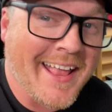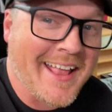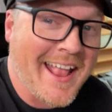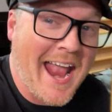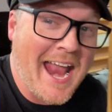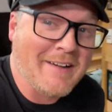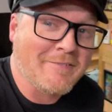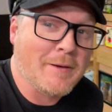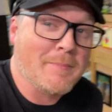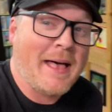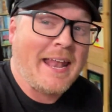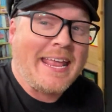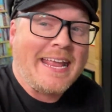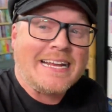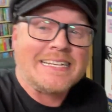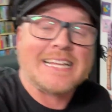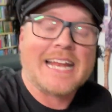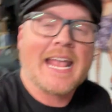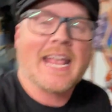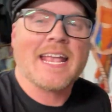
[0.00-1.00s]
Hey everybody,
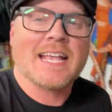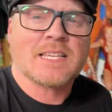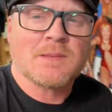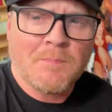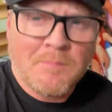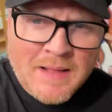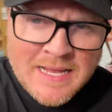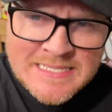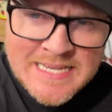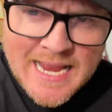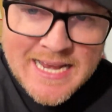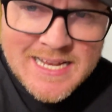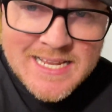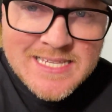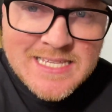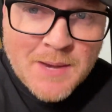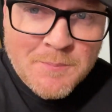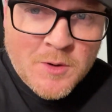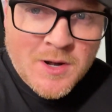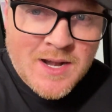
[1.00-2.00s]
today is Monday,
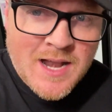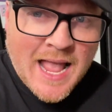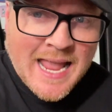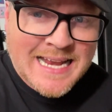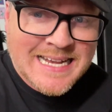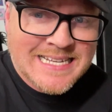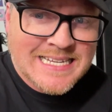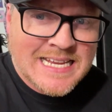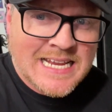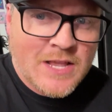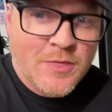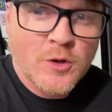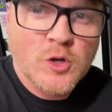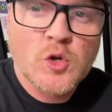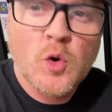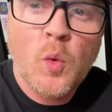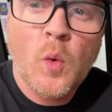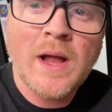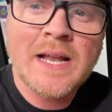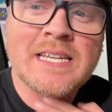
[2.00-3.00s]
December 19th,
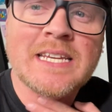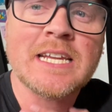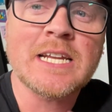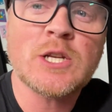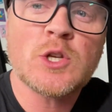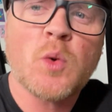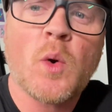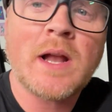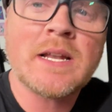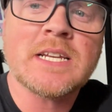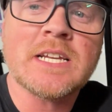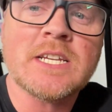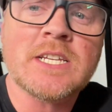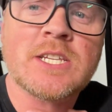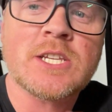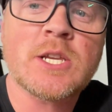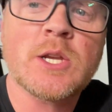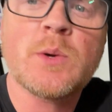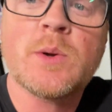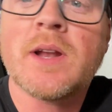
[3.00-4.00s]

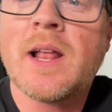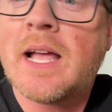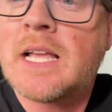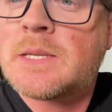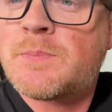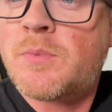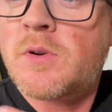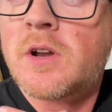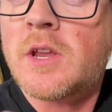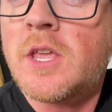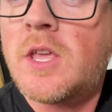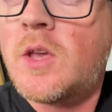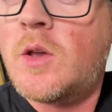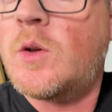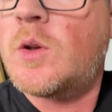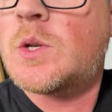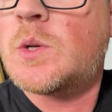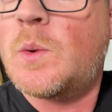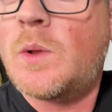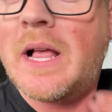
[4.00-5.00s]
2022, and as per
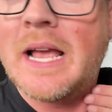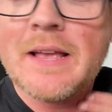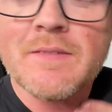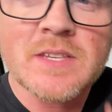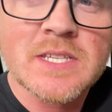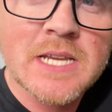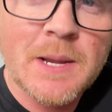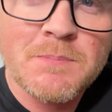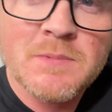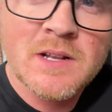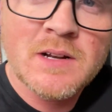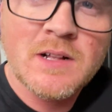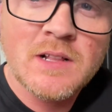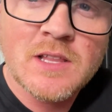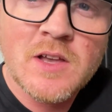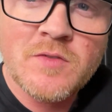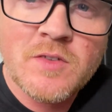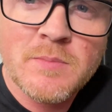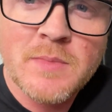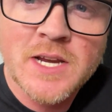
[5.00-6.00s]
usual, I have something all
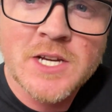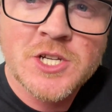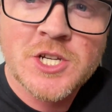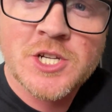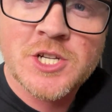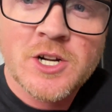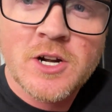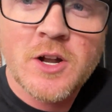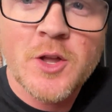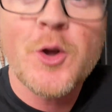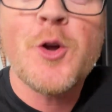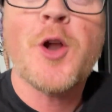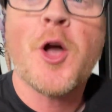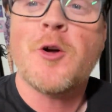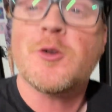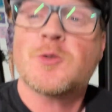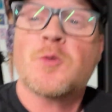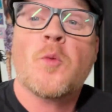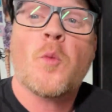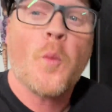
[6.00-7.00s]
over my shirt. Who
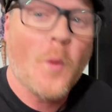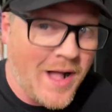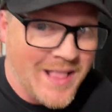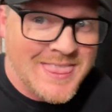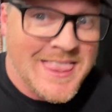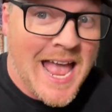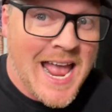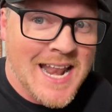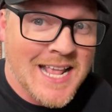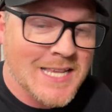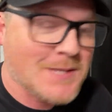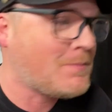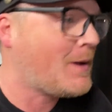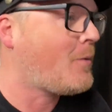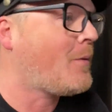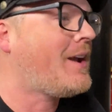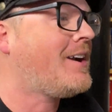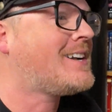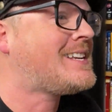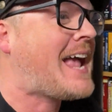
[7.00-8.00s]
knows what that is, but
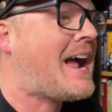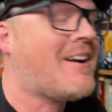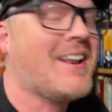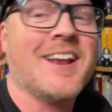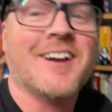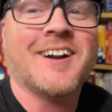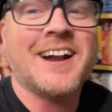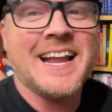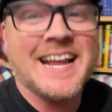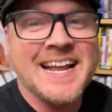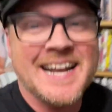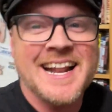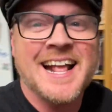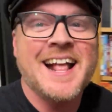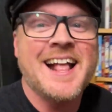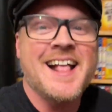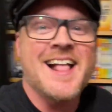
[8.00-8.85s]
we are down here in